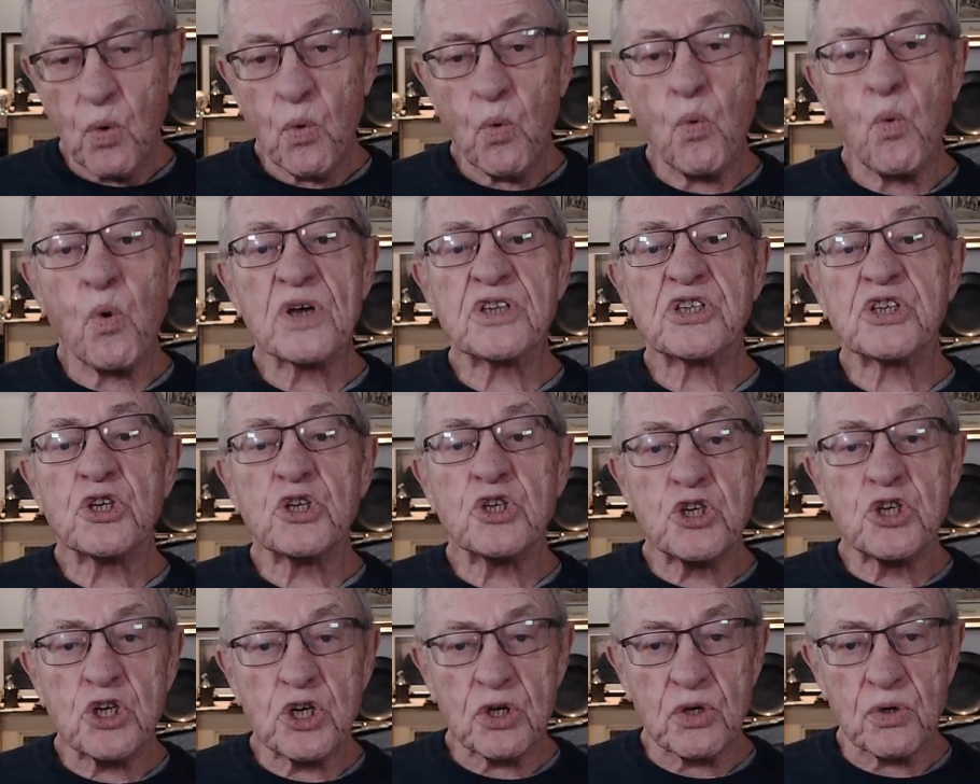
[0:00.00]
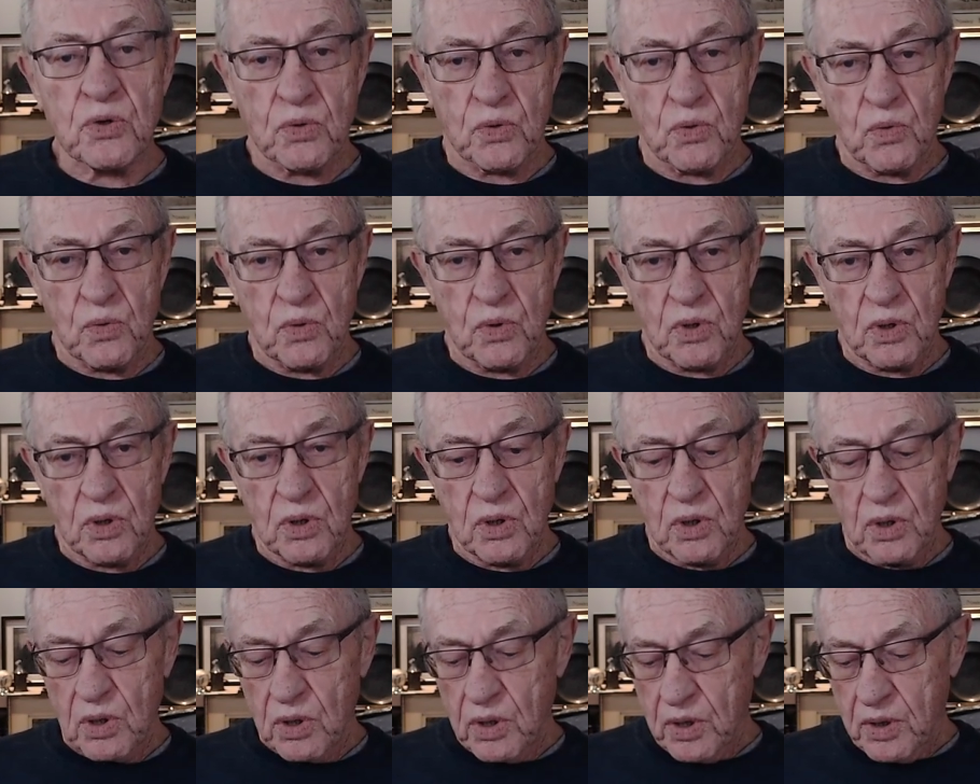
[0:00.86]
was a Jew
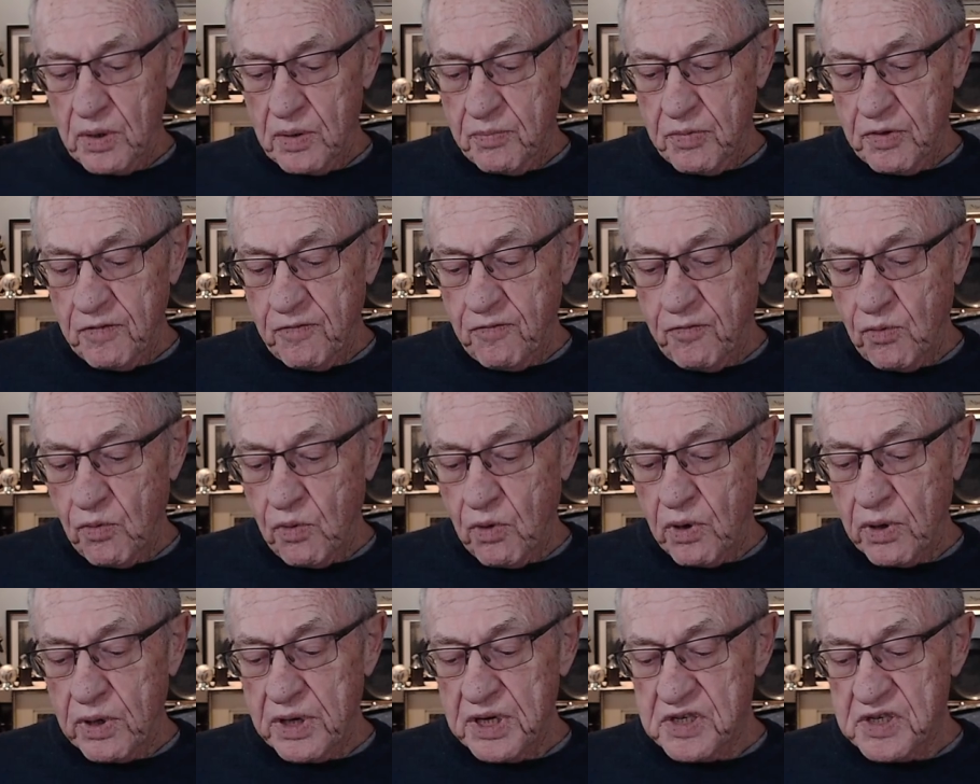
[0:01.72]
before